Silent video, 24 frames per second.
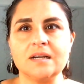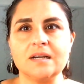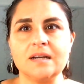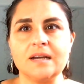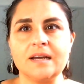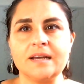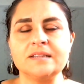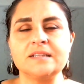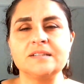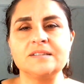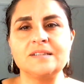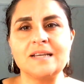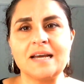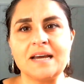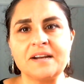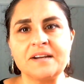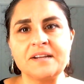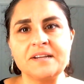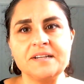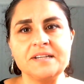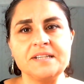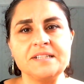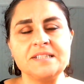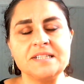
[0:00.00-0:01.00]
and the
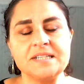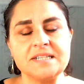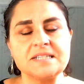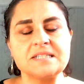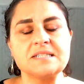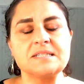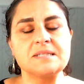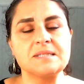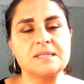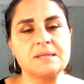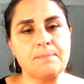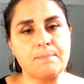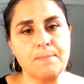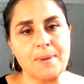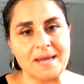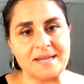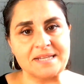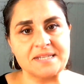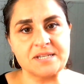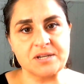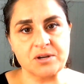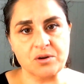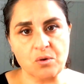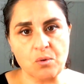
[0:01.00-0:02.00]
darker it is, the
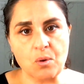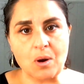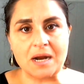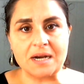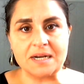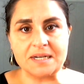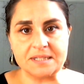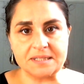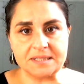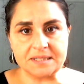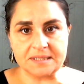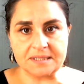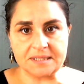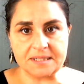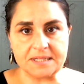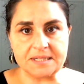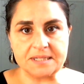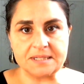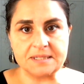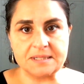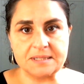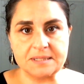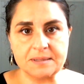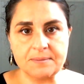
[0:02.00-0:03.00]
better quality it
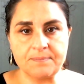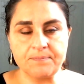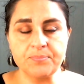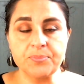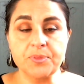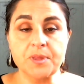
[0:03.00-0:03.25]
is.